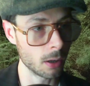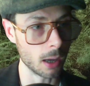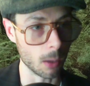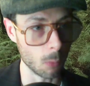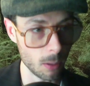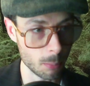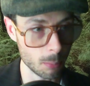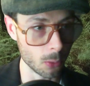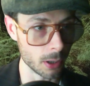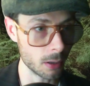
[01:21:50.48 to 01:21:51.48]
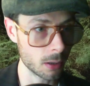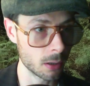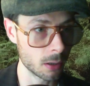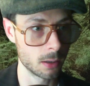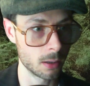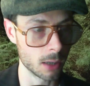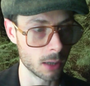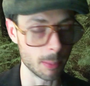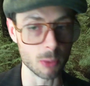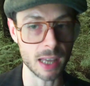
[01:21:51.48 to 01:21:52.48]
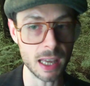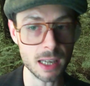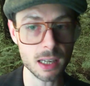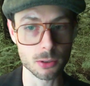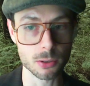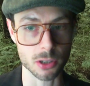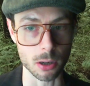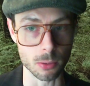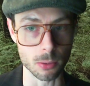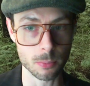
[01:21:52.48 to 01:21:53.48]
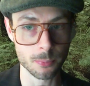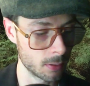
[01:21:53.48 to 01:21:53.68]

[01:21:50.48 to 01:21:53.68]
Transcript: At one point, about 10 years ago,